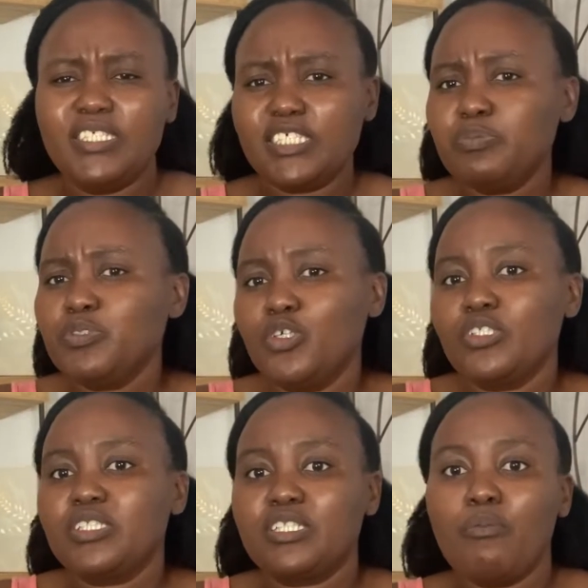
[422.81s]
just
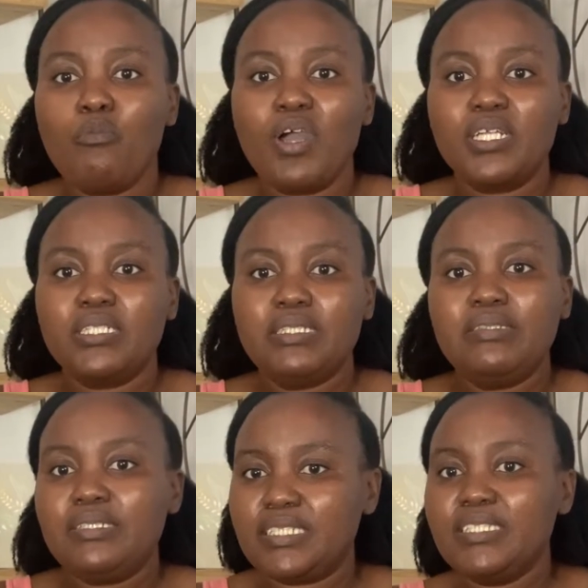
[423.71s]
because
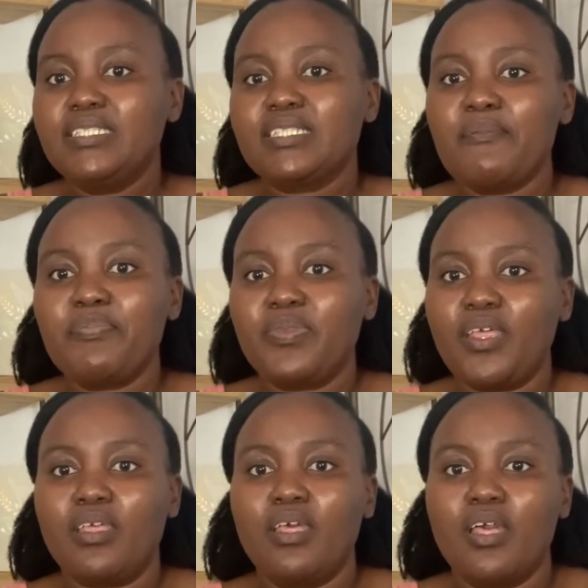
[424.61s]
someone did
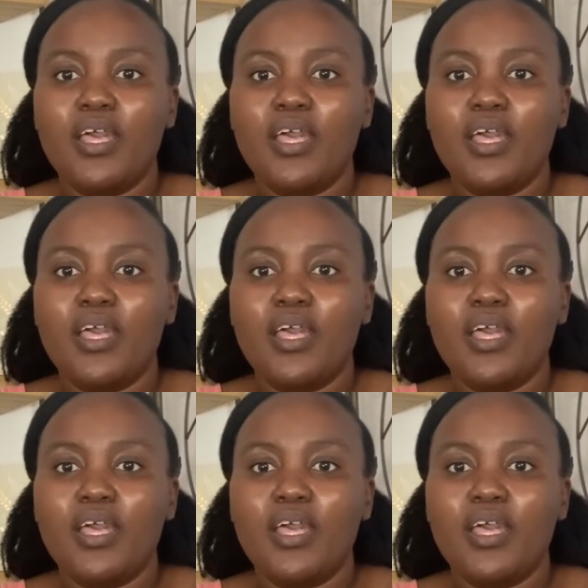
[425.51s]
something